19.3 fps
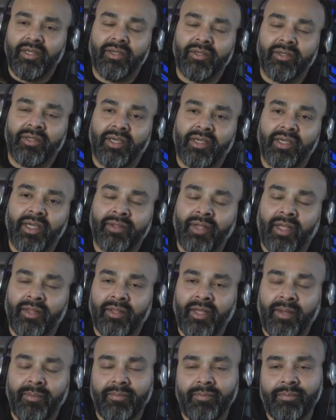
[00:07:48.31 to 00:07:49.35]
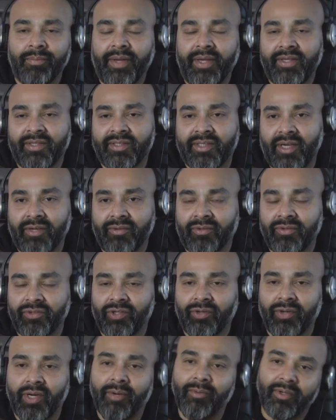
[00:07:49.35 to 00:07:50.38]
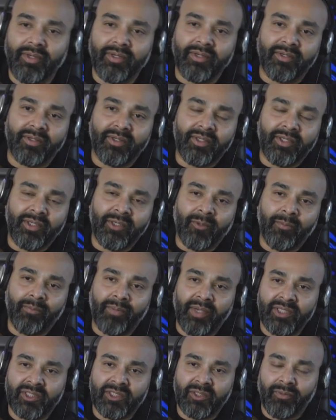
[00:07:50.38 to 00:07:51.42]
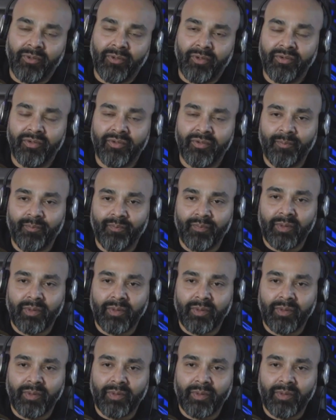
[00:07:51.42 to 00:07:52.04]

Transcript: Okay. And that may sound contrarian, based upon